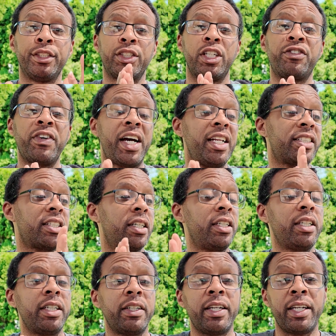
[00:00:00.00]
So it's finally
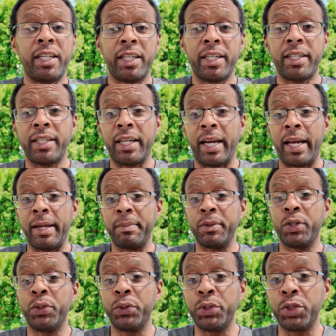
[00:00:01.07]
sunny here, and
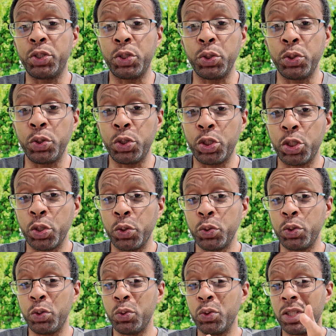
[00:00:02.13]
I'm going to
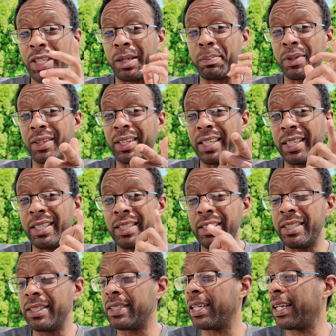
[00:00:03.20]
show you a couple of
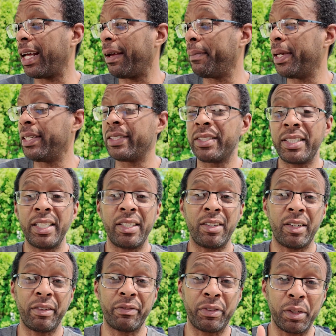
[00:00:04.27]
things that I've been sitting
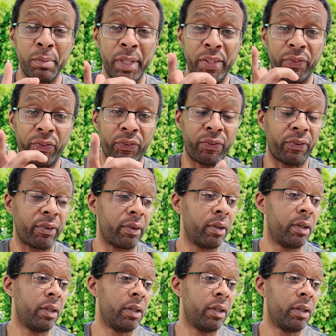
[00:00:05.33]
on for months.